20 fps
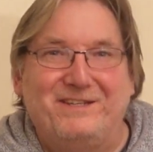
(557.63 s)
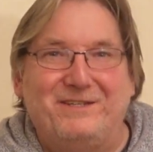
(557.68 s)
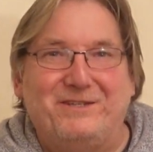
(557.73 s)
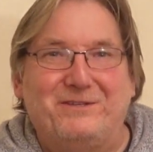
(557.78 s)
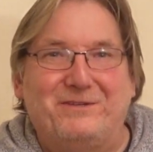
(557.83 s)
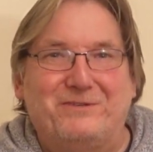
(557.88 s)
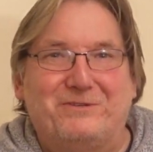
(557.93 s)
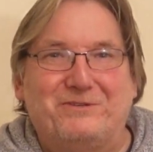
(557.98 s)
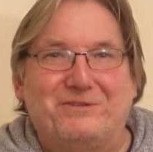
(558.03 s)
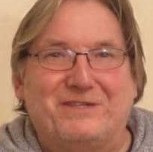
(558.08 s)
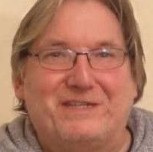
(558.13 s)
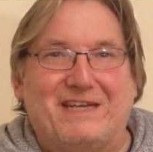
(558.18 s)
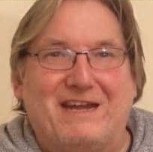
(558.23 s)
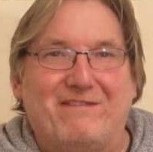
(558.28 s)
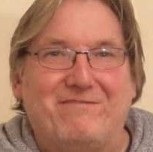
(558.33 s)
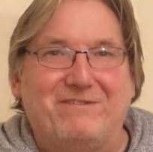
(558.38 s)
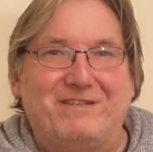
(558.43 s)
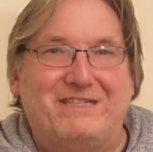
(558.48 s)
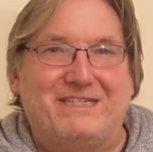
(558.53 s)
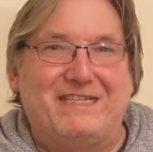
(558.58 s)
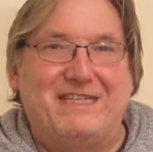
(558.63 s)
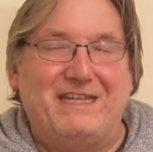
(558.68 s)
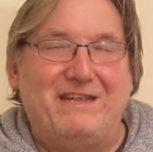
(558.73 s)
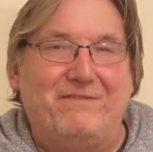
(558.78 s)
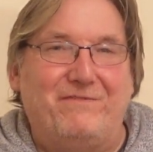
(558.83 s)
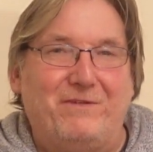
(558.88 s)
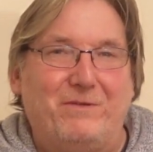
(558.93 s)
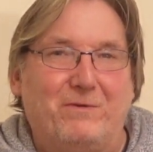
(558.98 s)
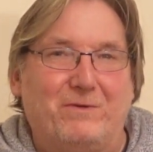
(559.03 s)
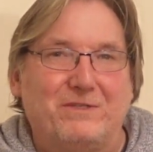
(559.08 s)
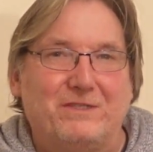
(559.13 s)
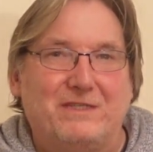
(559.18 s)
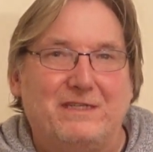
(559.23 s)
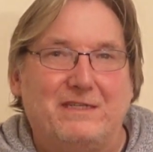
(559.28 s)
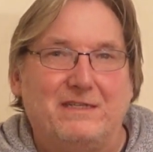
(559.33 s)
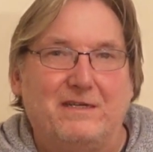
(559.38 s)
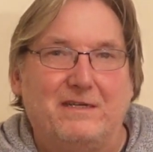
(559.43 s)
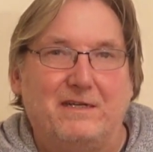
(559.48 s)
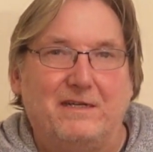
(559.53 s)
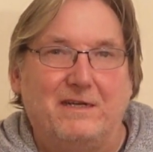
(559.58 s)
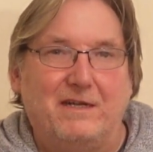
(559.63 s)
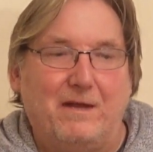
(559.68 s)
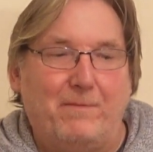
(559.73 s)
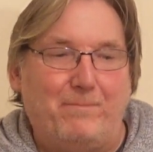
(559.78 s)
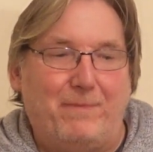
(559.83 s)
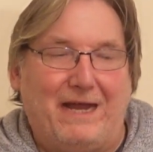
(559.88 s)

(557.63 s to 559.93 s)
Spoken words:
You couldn't guarantee if you wanted a